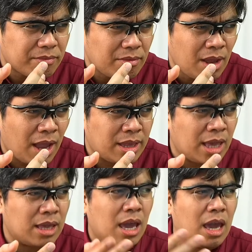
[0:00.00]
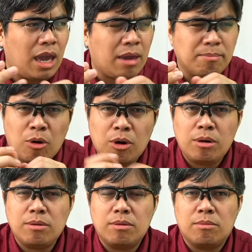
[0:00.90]
I think if more
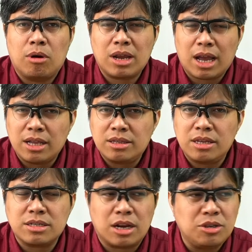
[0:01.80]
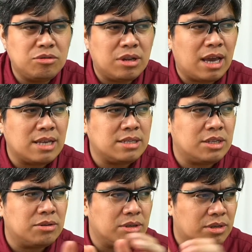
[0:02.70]
more countries are utilizing
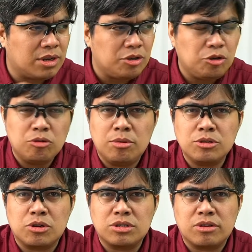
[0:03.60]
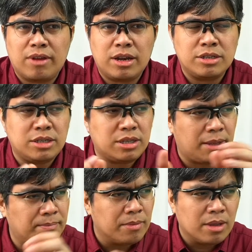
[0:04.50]
renewable source of energy, then
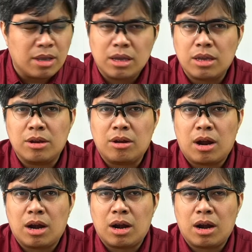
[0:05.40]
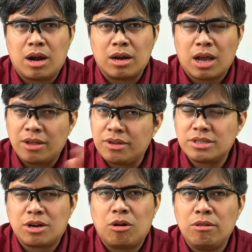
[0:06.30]
you know our, our countries
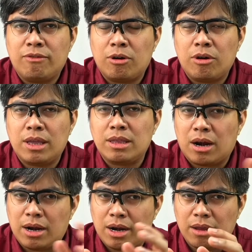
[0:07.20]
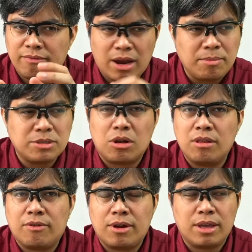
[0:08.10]
are all for it, our environment is all
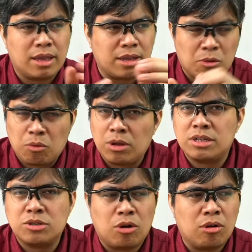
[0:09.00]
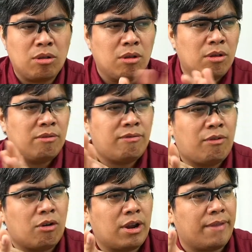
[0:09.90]
for it, and our world is all
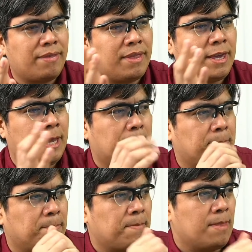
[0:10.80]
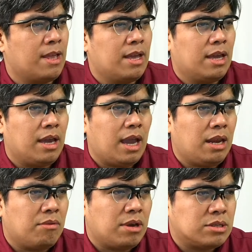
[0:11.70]
for it here.
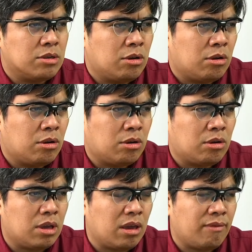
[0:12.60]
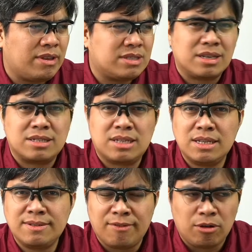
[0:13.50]
Anyway, so if it's
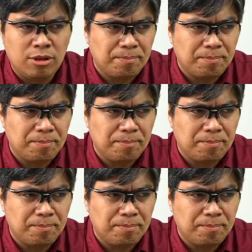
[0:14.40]
successful,